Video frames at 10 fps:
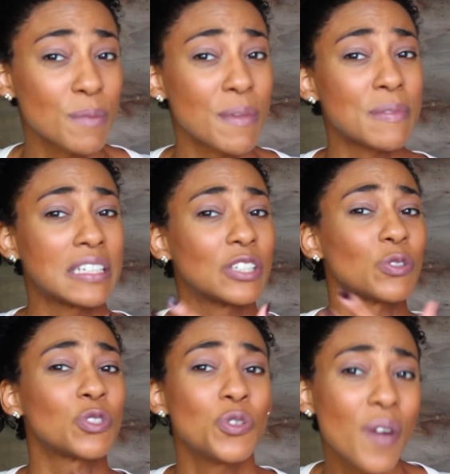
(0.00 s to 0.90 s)
but maybe a
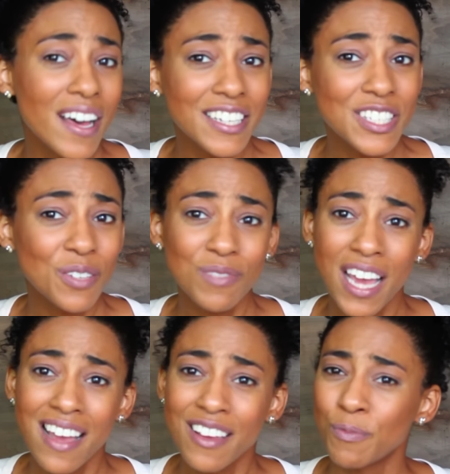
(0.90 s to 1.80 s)
little too honest
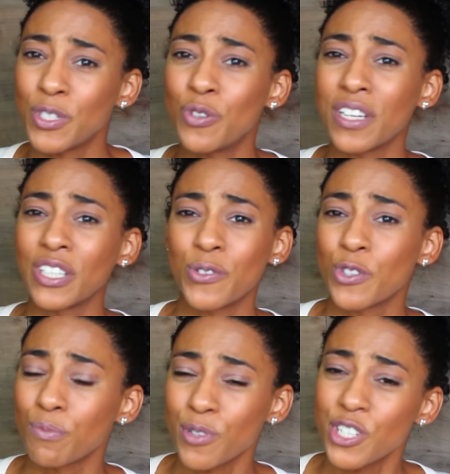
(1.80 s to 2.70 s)
sometimes, but you can learn
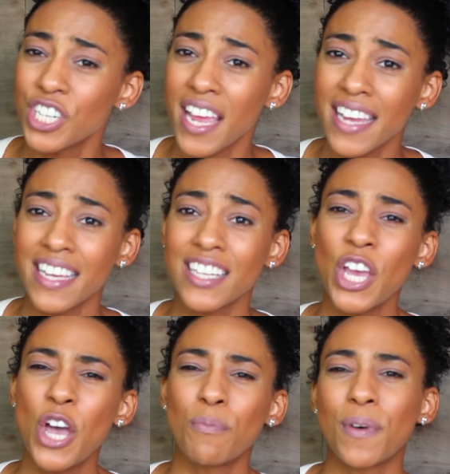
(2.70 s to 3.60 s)
to appreciate it.
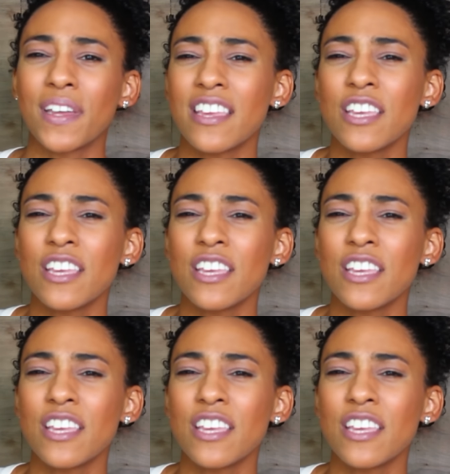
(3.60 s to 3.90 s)
But